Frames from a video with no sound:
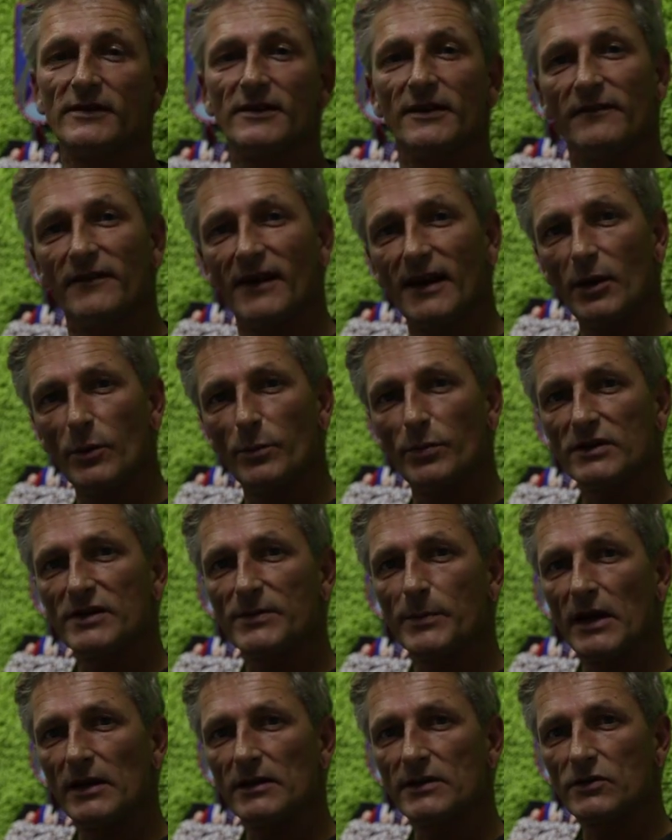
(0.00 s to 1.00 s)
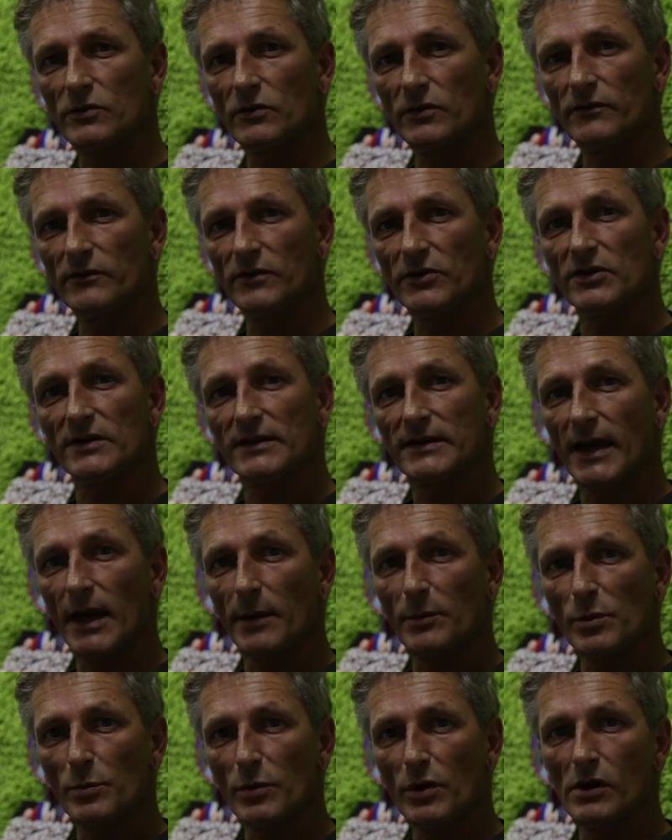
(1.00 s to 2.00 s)
develop a spacesuit which is
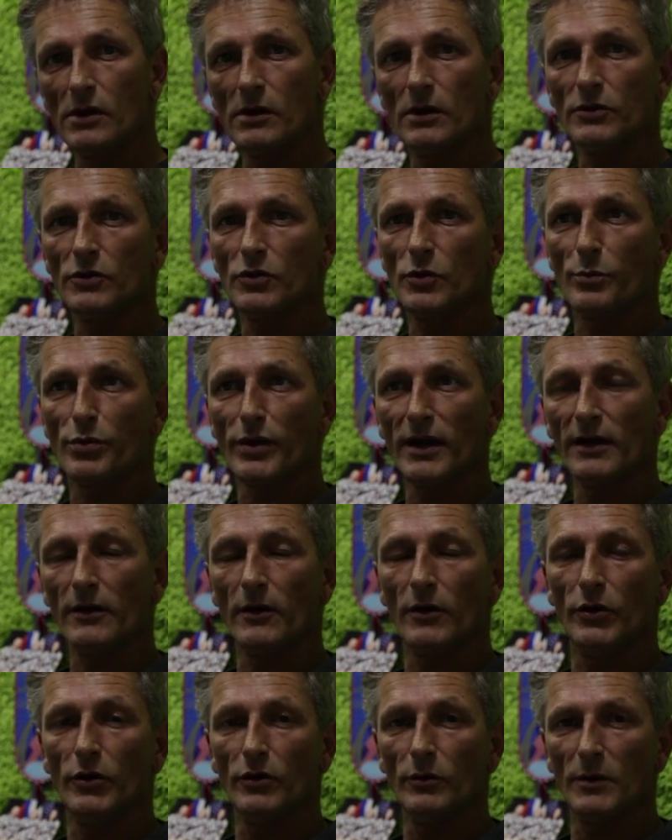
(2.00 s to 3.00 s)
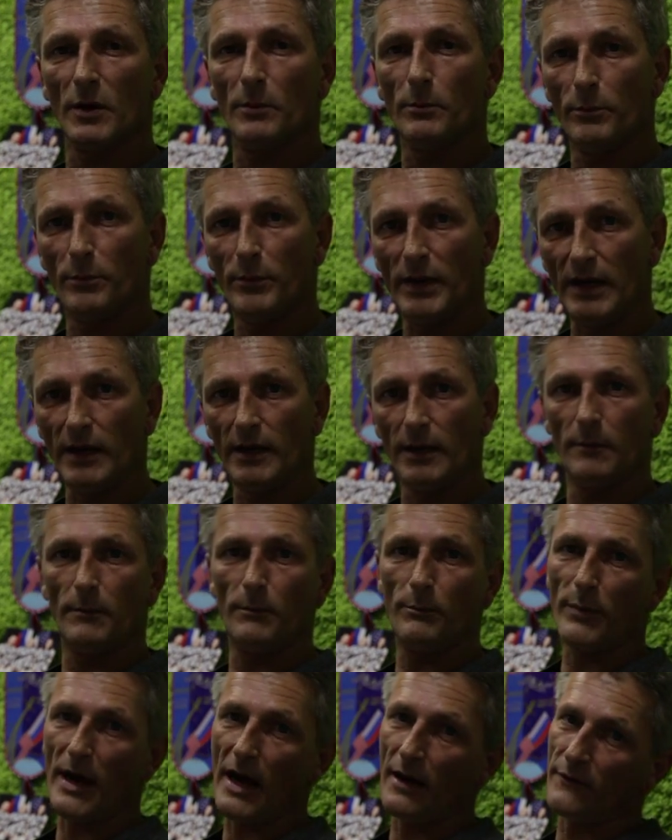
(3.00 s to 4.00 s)
capable to bring a human being
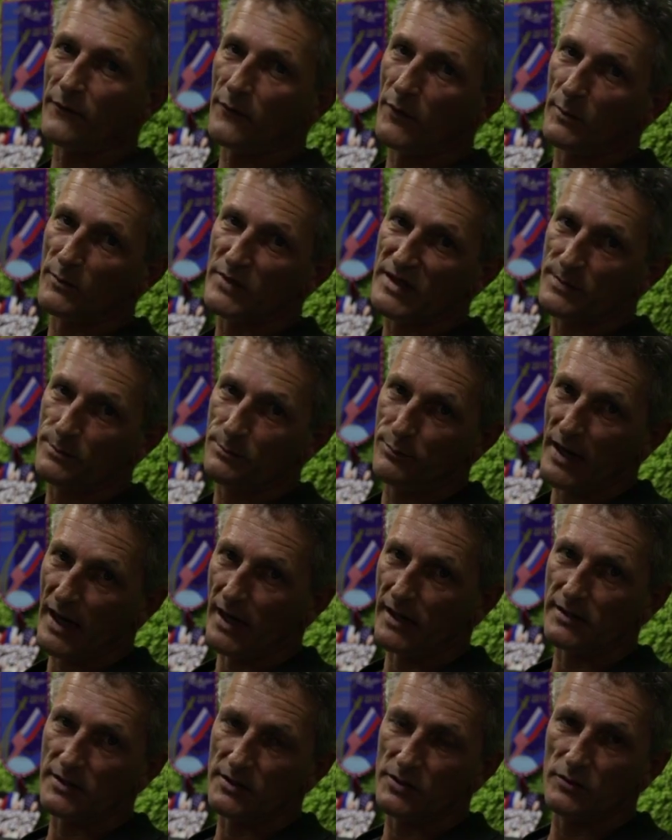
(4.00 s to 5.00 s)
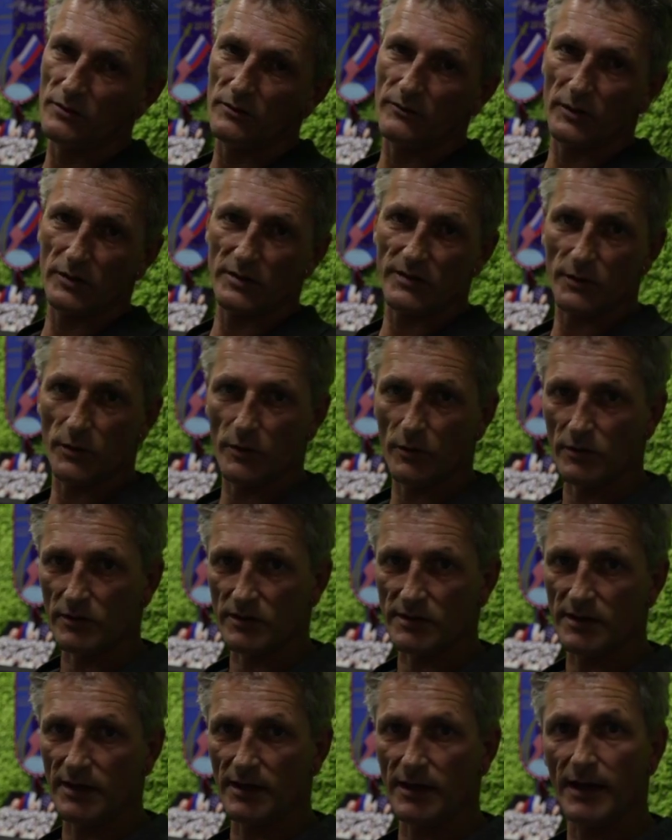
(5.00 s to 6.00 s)
back from space towards
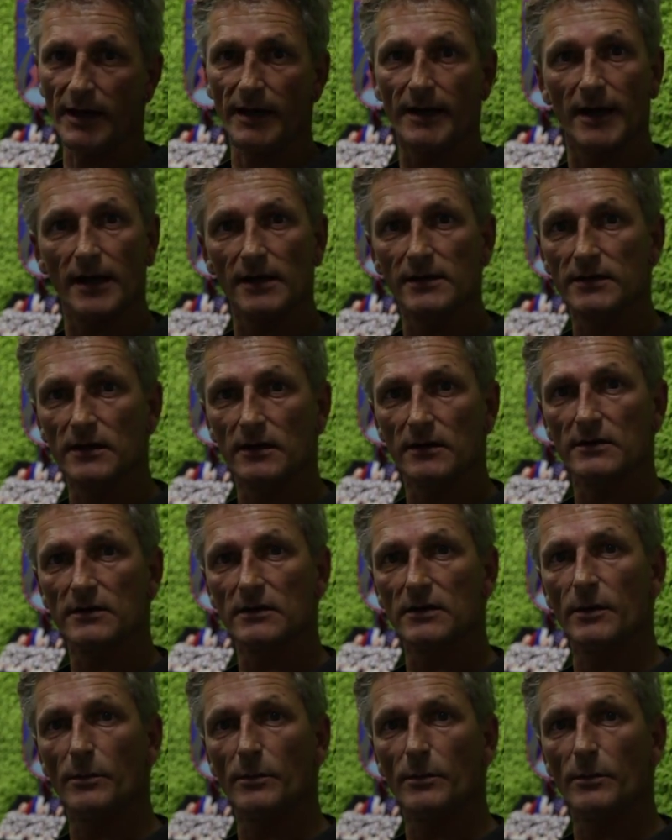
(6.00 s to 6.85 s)
Earth in case there is an